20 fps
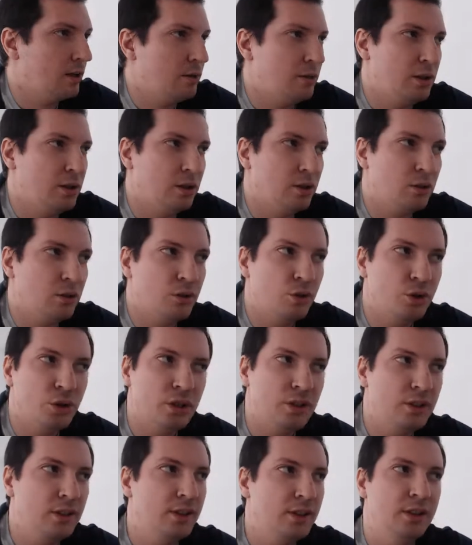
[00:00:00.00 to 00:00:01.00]
In
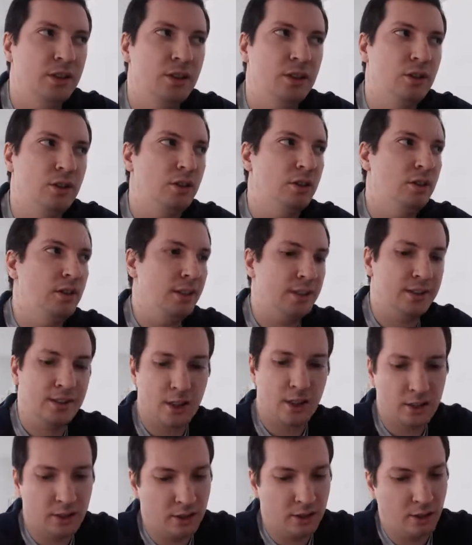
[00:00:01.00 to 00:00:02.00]
conclusion, these
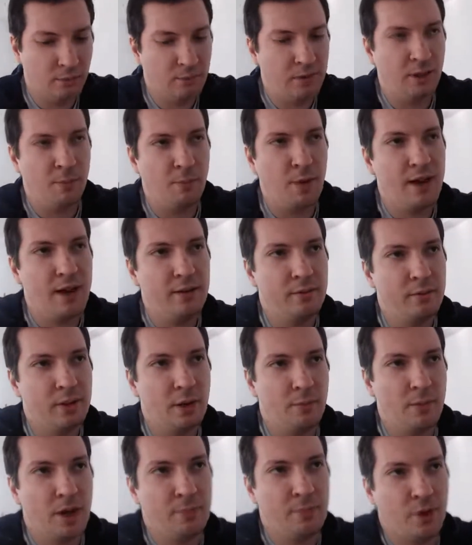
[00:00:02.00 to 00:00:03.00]
are the
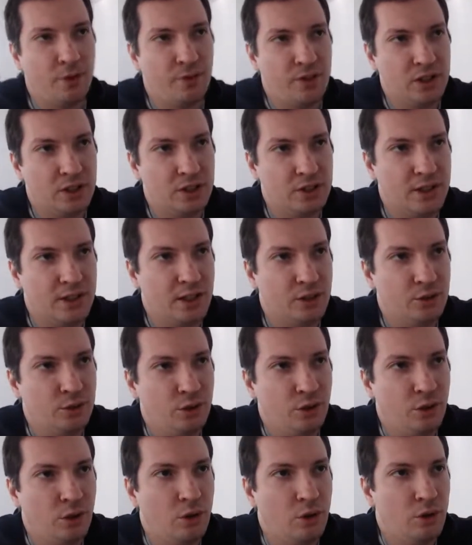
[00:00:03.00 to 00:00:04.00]
main provisions that
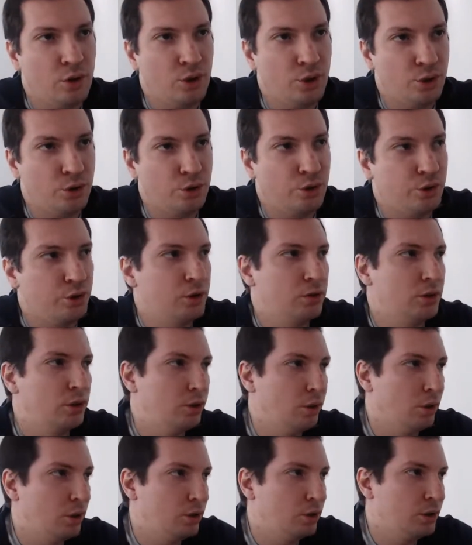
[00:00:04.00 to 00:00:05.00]
you
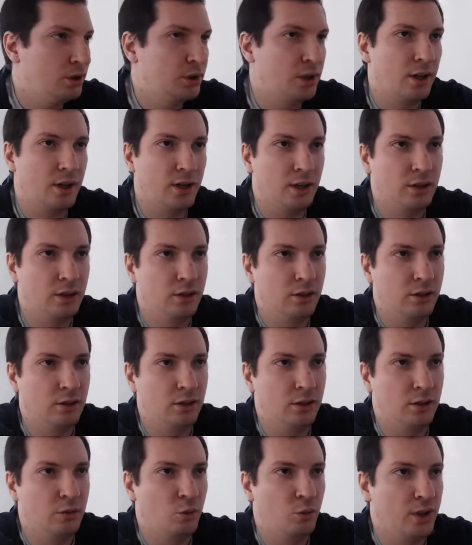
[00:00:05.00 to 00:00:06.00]
always check
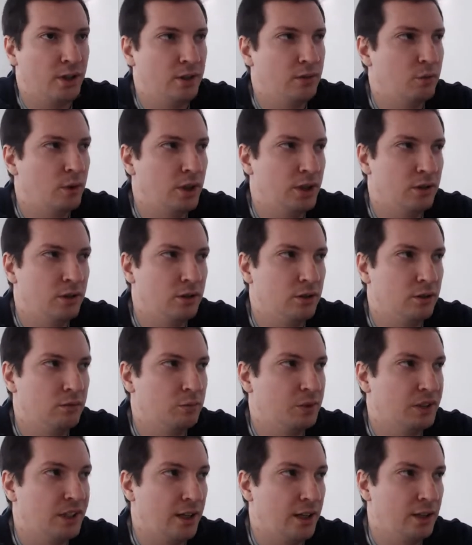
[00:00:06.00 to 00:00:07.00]

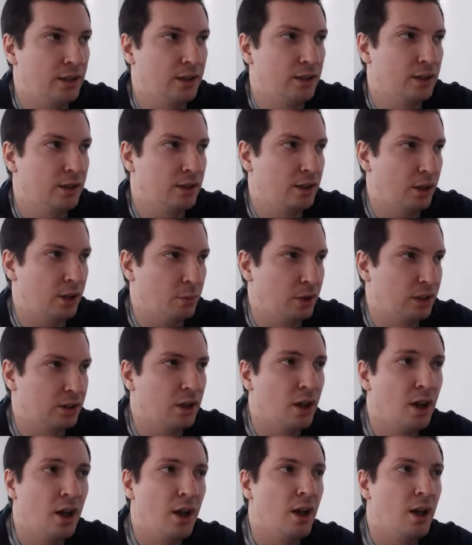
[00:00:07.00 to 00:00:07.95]
when signing an agreement.